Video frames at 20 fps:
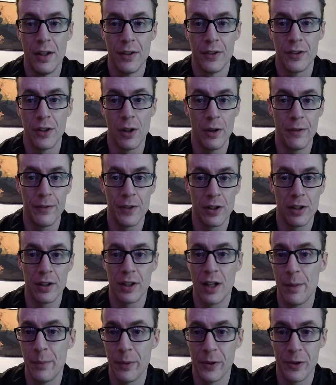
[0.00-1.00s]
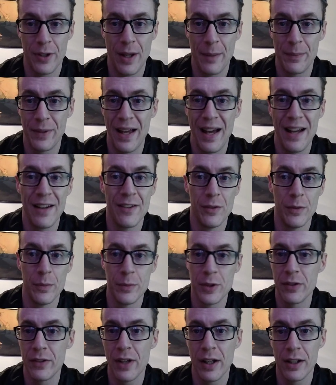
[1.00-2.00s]
So if you're a couple of steps ahead of
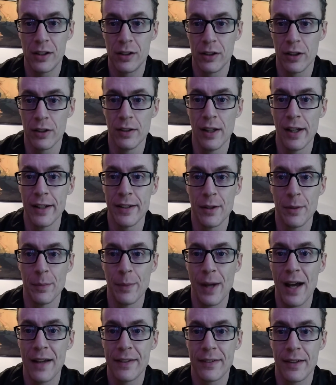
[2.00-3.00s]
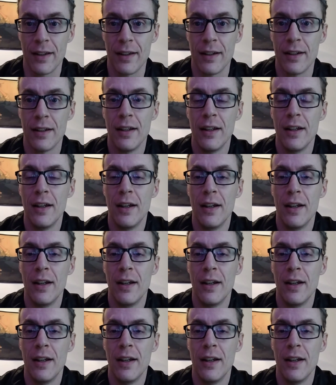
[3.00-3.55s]
them, you've got a clear line to the basket.